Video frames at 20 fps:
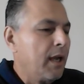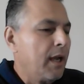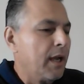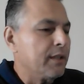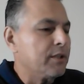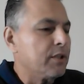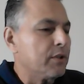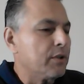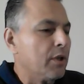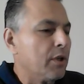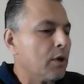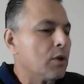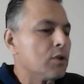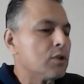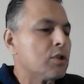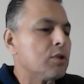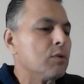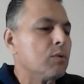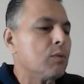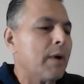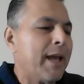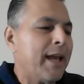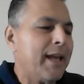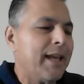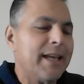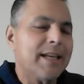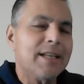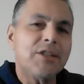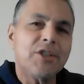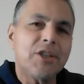and to those who
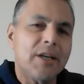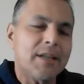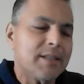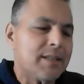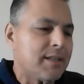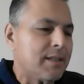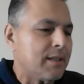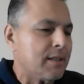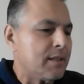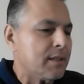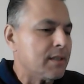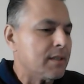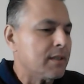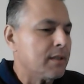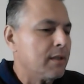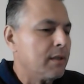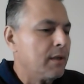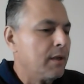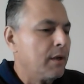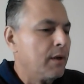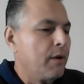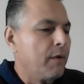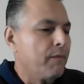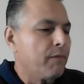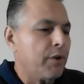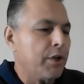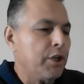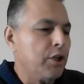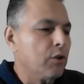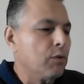wait injustice,
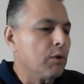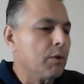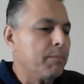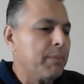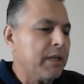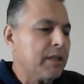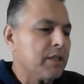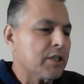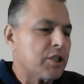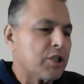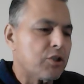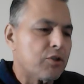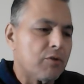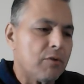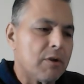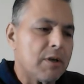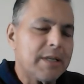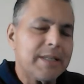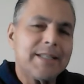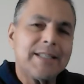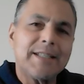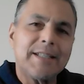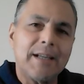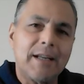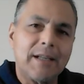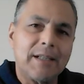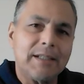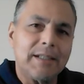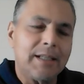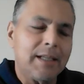for you will be destroyed
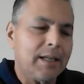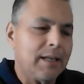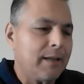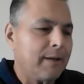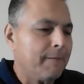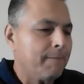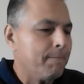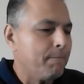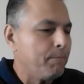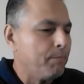suddenly.